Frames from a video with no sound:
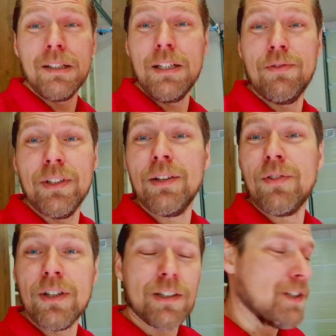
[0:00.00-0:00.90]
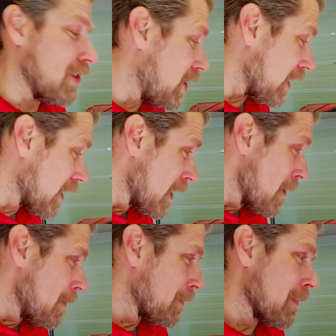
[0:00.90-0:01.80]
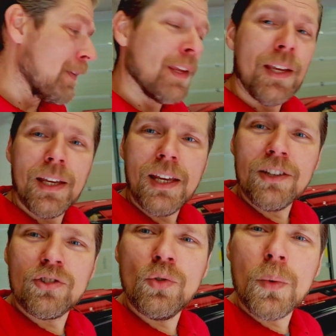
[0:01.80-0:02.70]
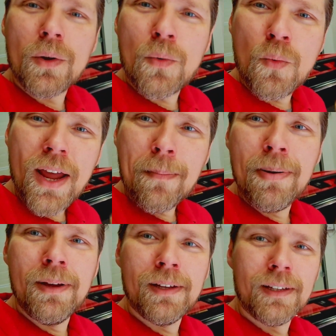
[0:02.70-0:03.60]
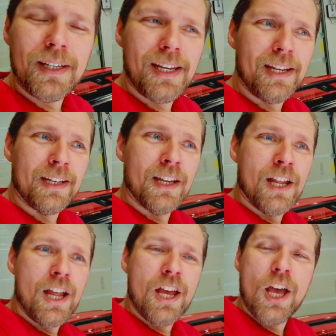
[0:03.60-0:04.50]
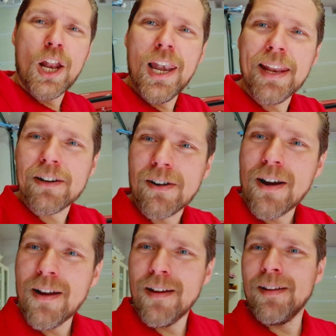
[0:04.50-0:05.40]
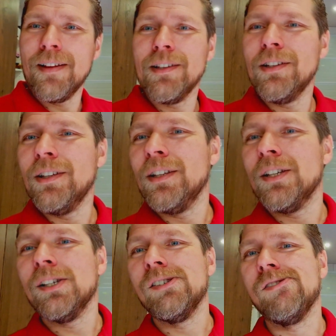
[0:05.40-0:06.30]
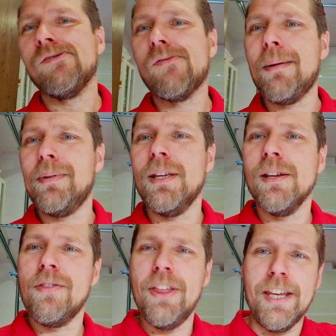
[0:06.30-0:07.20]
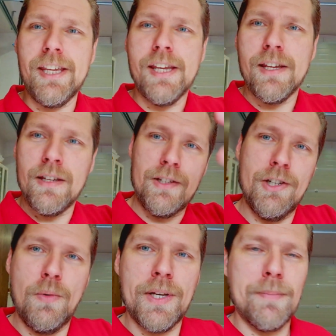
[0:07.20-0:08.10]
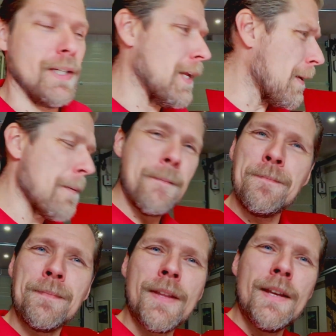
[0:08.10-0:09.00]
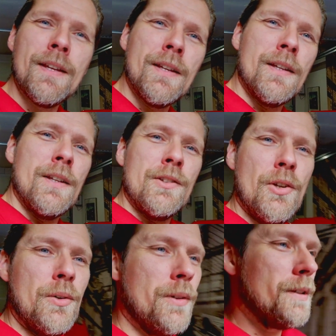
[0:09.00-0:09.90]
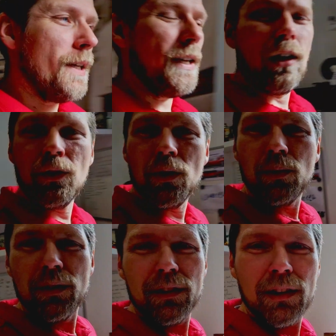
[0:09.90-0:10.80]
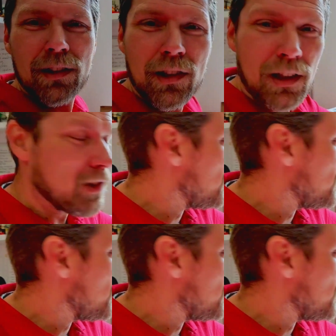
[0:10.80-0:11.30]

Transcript: even if you're not gonna see it, is do a wrap in a leather wrappy thingy. You know what I mean? So, although it's